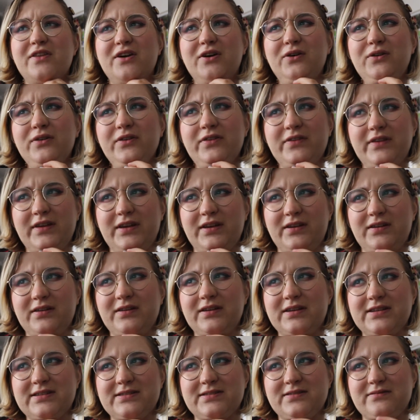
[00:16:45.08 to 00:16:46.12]
The whole
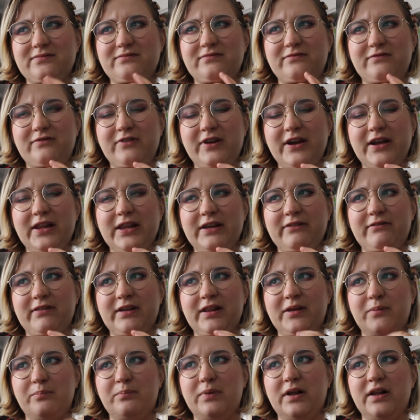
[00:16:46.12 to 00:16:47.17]
thing is really,
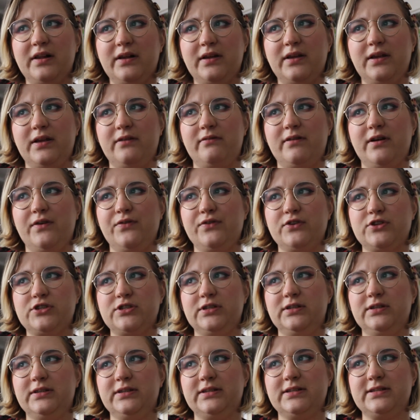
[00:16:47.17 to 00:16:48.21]
really bulky around the
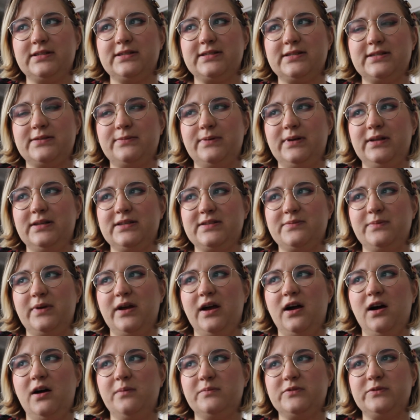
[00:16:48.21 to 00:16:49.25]
shoulders, as well as
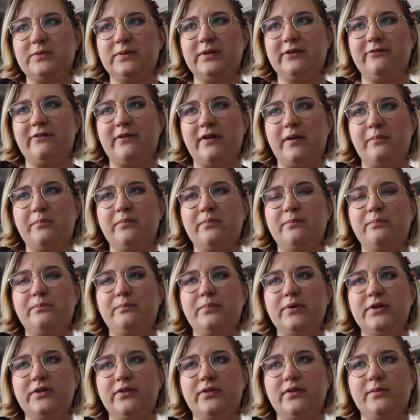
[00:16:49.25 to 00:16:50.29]
my arms whenever I
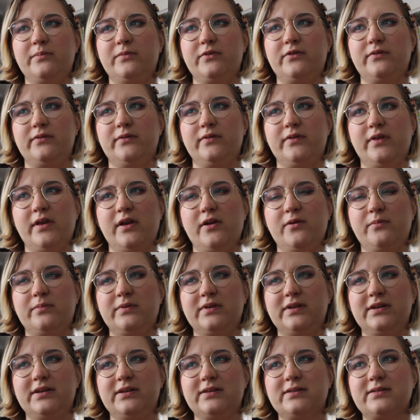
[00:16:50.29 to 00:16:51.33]
put them through the
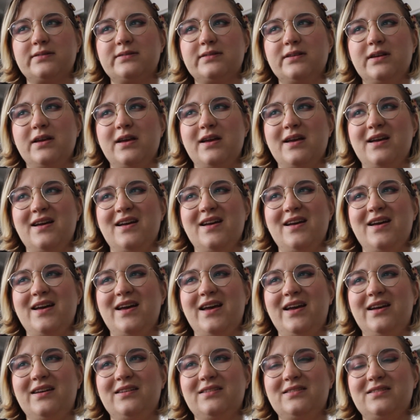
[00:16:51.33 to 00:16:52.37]
openings.
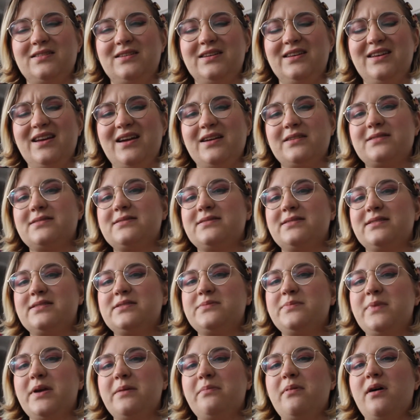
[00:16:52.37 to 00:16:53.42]
And yes,
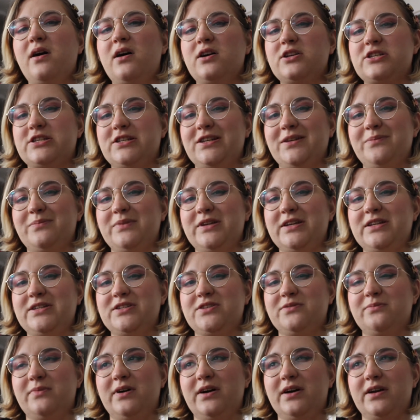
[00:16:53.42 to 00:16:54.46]
this may partially
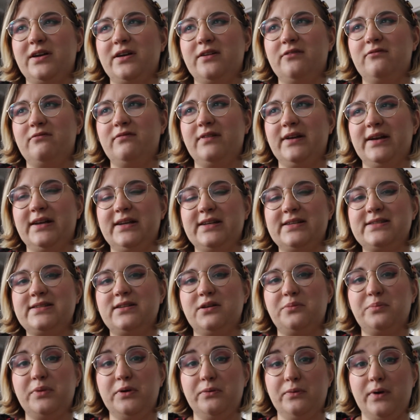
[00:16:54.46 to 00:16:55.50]
be to my really
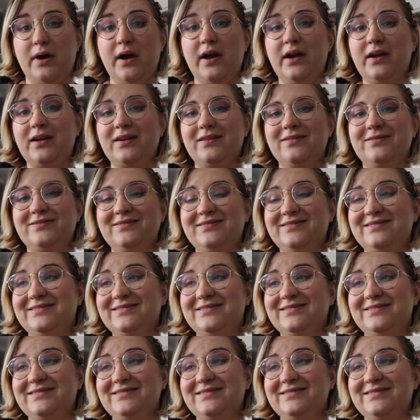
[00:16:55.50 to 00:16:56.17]
sloppy work.